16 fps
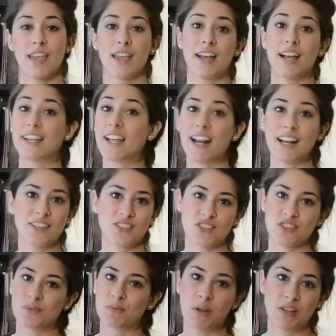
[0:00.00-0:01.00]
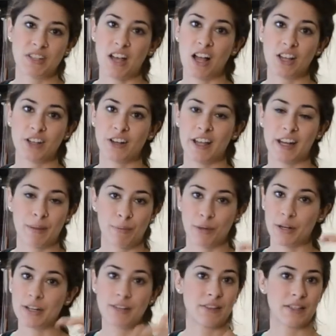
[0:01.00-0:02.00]
Again, it's just $1 and I put
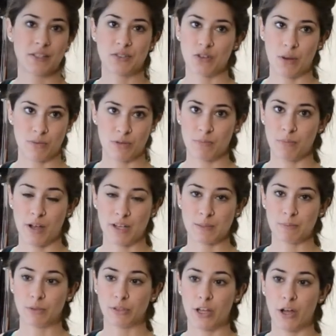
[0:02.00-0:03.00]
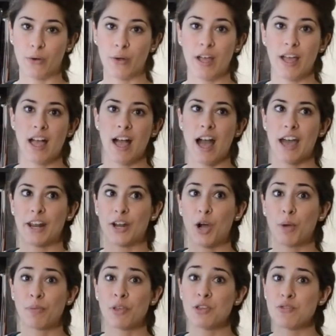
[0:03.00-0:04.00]
it in the description box below, and I
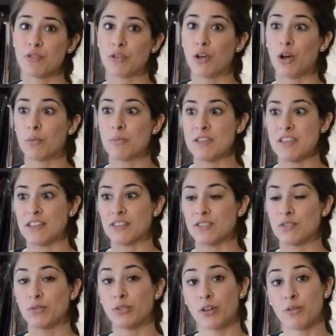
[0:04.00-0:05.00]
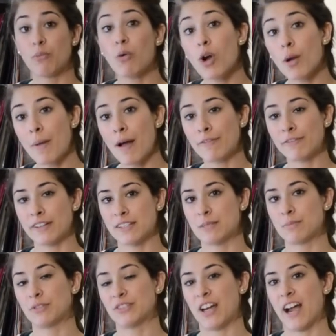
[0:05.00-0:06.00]
hope that you can all begin to learn more about
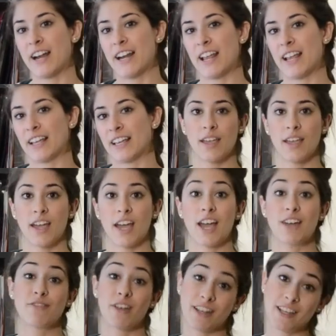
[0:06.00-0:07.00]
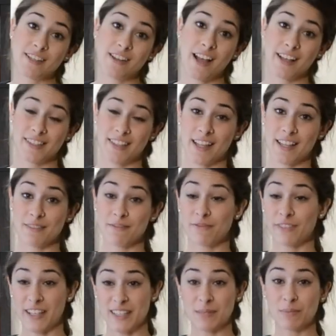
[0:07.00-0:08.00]
flexible dieting and recognize that
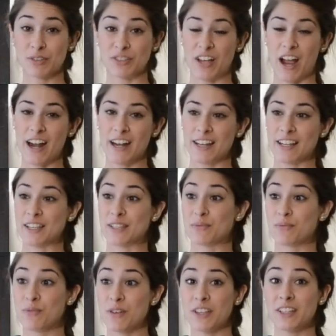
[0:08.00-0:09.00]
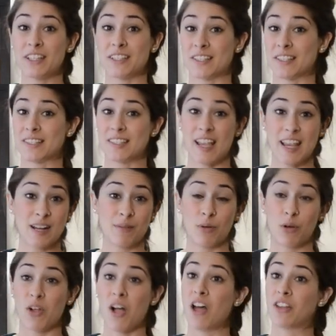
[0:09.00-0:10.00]
flexible dieting is really a
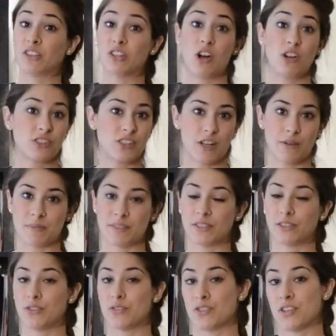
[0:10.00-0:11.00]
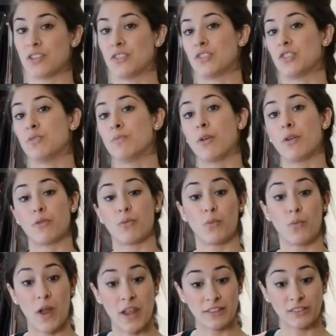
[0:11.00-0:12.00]
sustainable and long-term solution to both
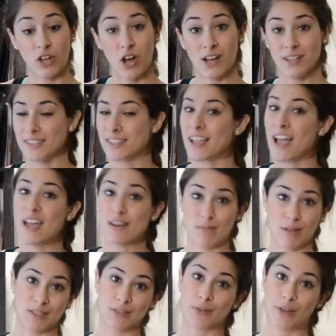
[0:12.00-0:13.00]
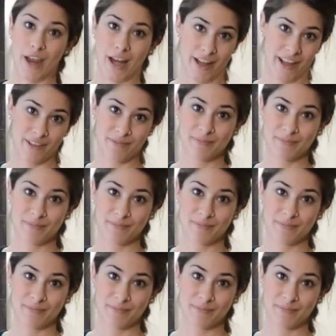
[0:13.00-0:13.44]
weight loss and muscle gaining.